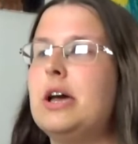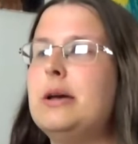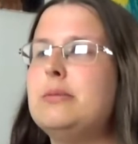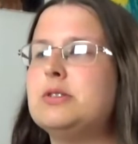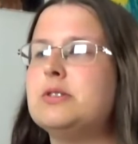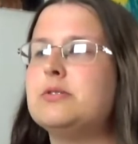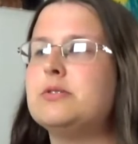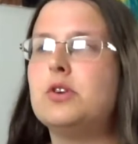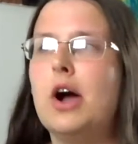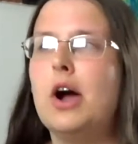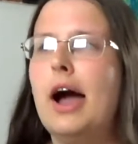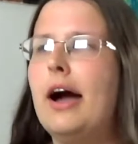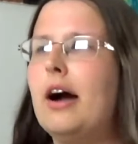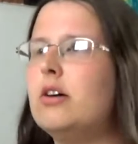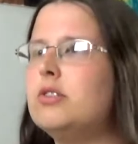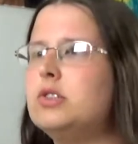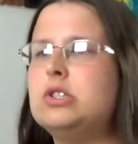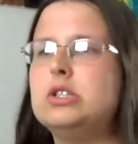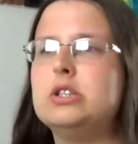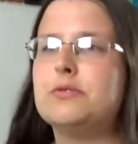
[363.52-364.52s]
types of
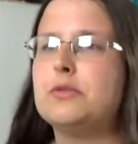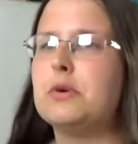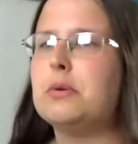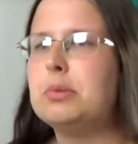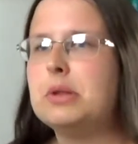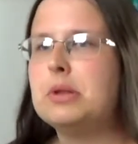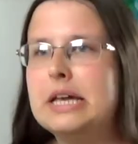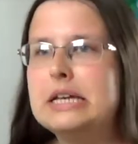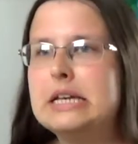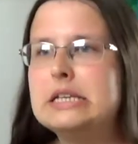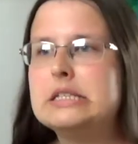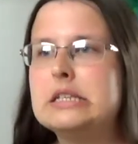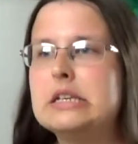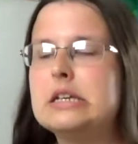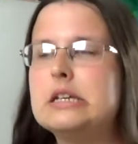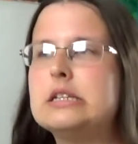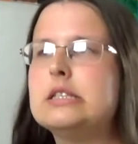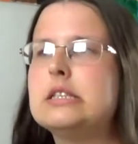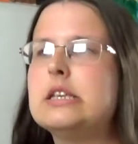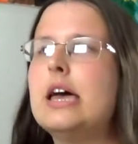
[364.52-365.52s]
crowds and different
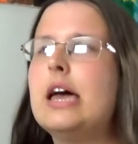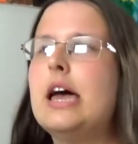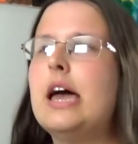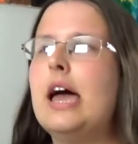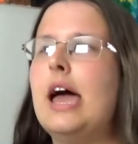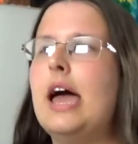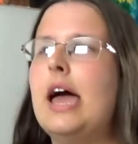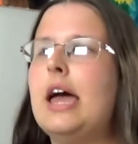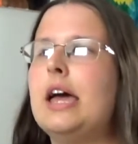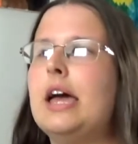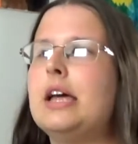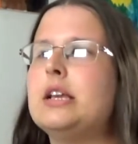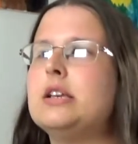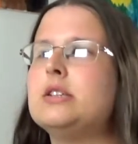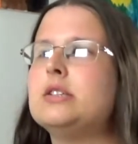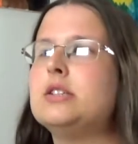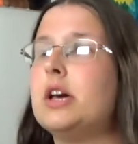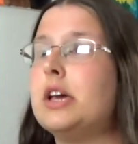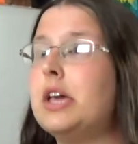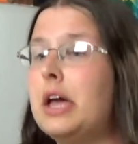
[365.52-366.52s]
places
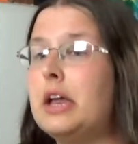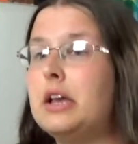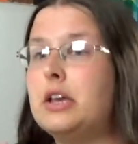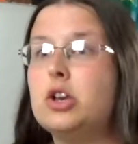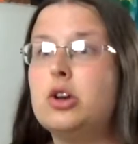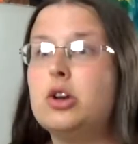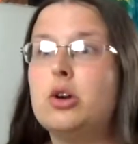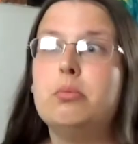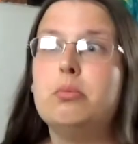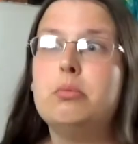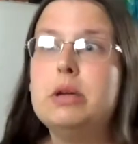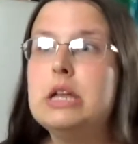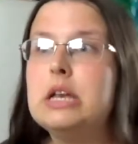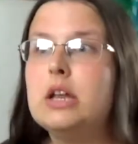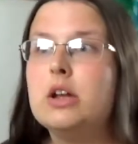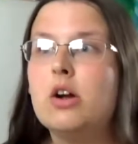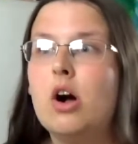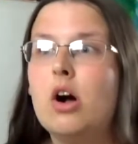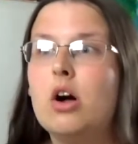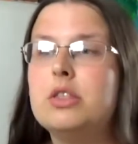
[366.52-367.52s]
and again you know
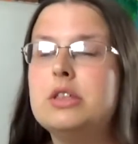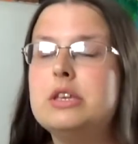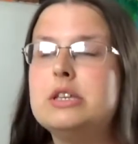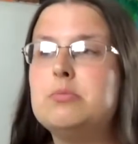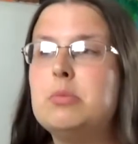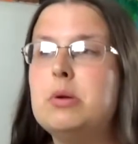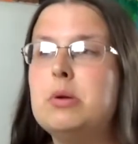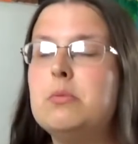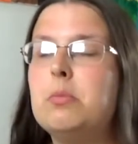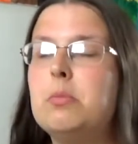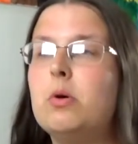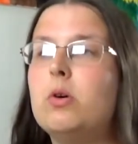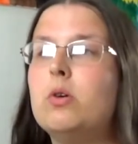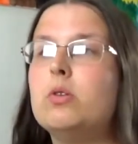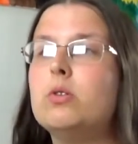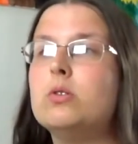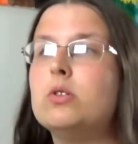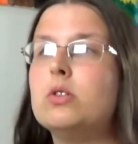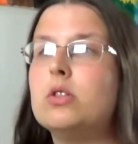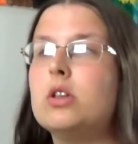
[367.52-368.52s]
meeting all these
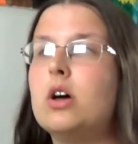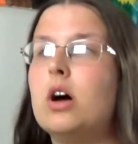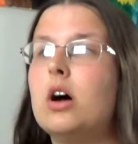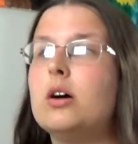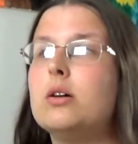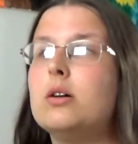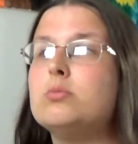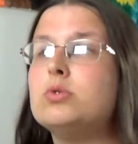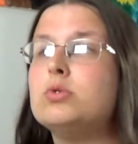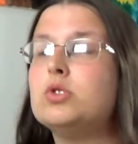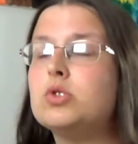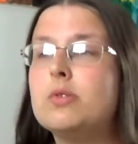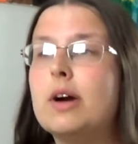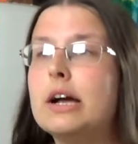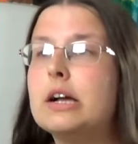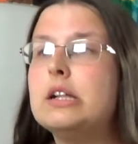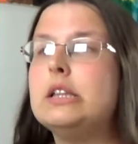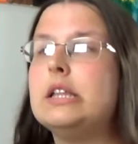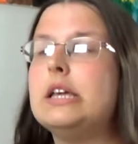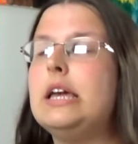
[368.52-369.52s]
people um,
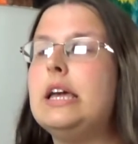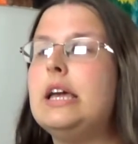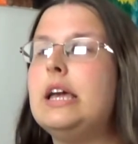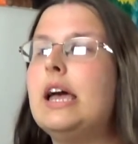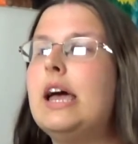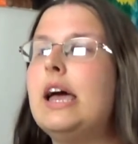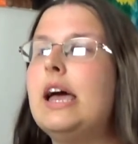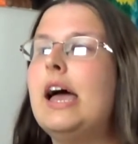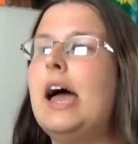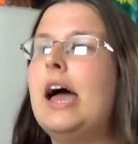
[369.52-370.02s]
directly